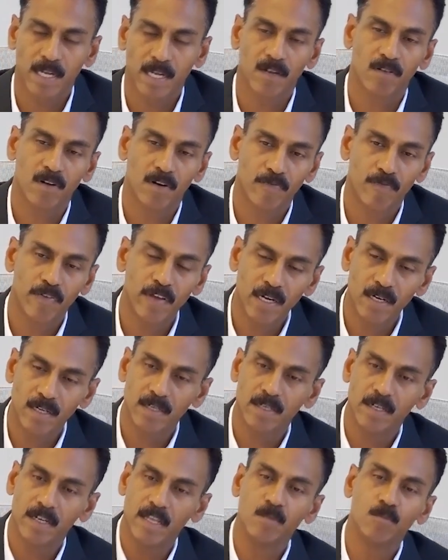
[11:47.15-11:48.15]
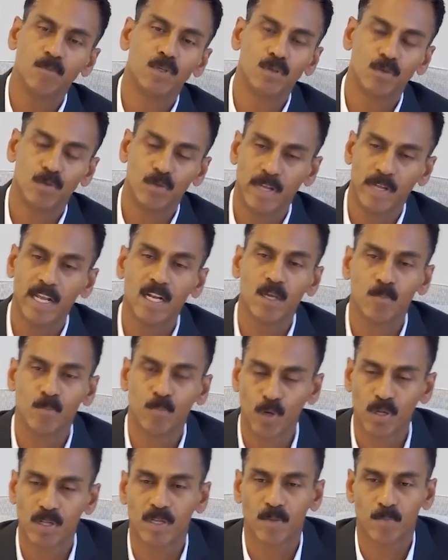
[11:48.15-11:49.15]
and our field team to really
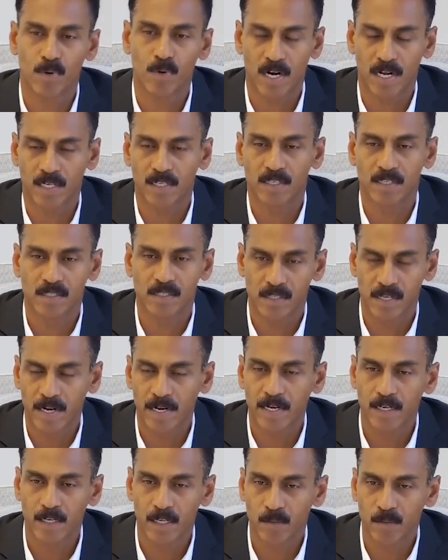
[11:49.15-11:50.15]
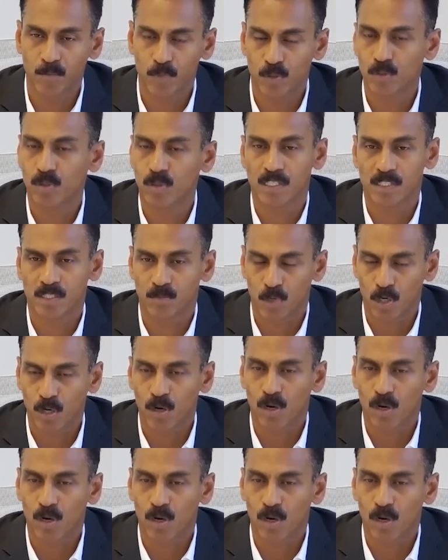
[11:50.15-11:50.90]
pull the product and engineering team to customer